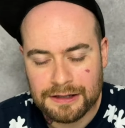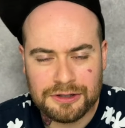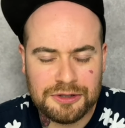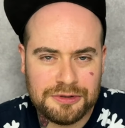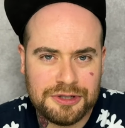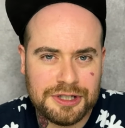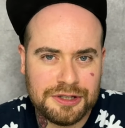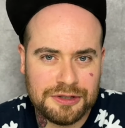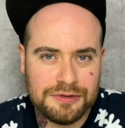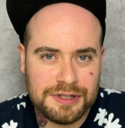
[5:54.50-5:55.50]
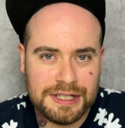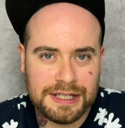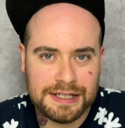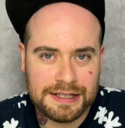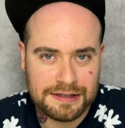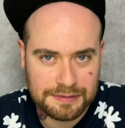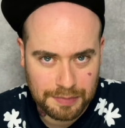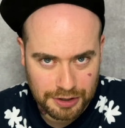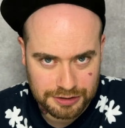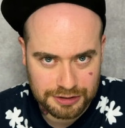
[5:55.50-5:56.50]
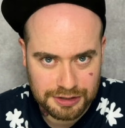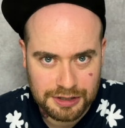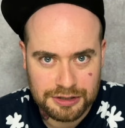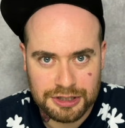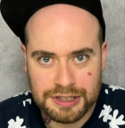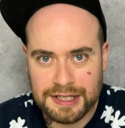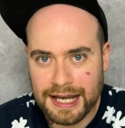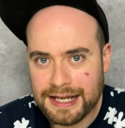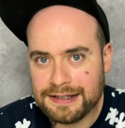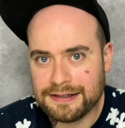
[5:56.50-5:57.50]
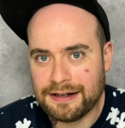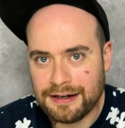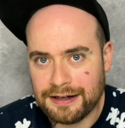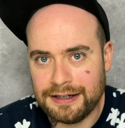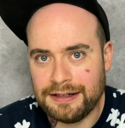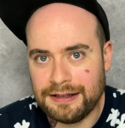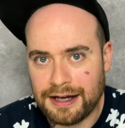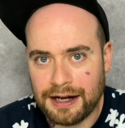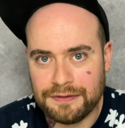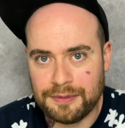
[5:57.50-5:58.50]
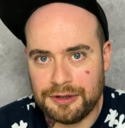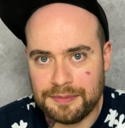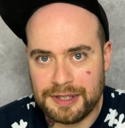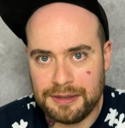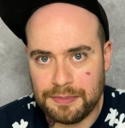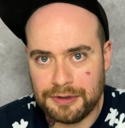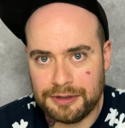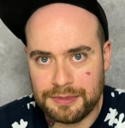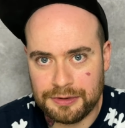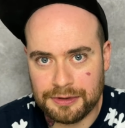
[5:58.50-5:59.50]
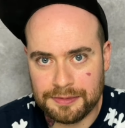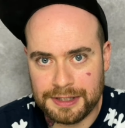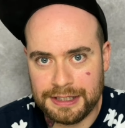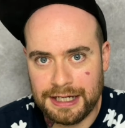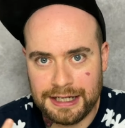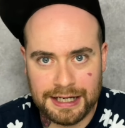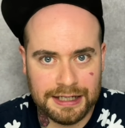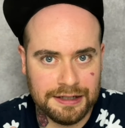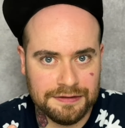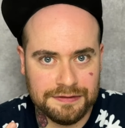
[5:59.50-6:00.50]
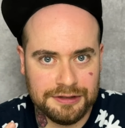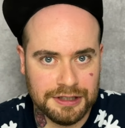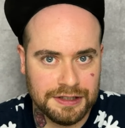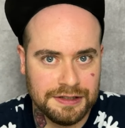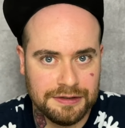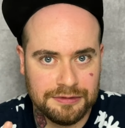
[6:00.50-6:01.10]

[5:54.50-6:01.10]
It's also interesting that Susie is a sponge. She takes on a lot from other people and absorbs it and kind of just